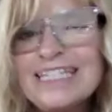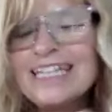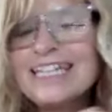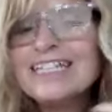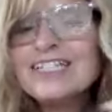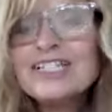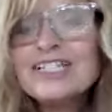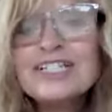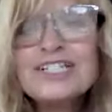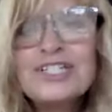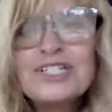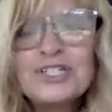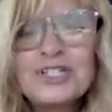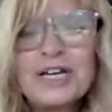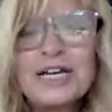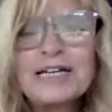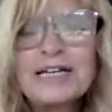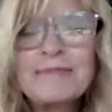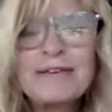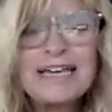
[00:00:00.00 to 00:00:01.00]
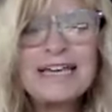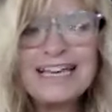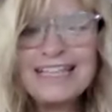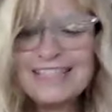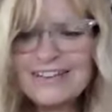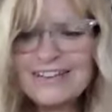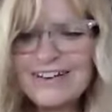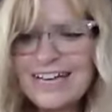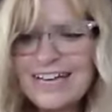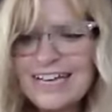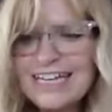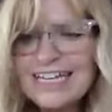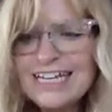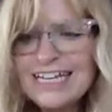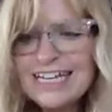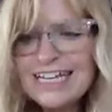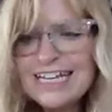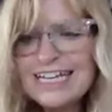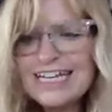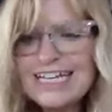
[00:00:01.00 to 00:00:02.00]
And it just yeah. struck me. I thought,
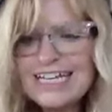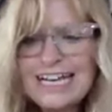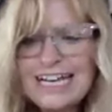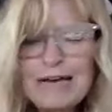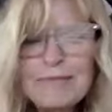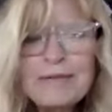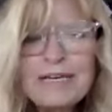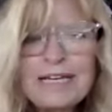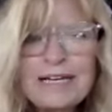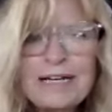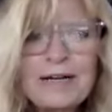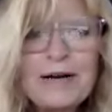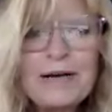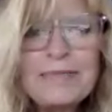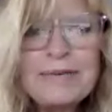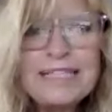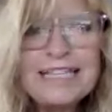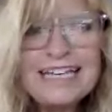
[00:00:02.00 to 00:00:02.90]
I'm going to copy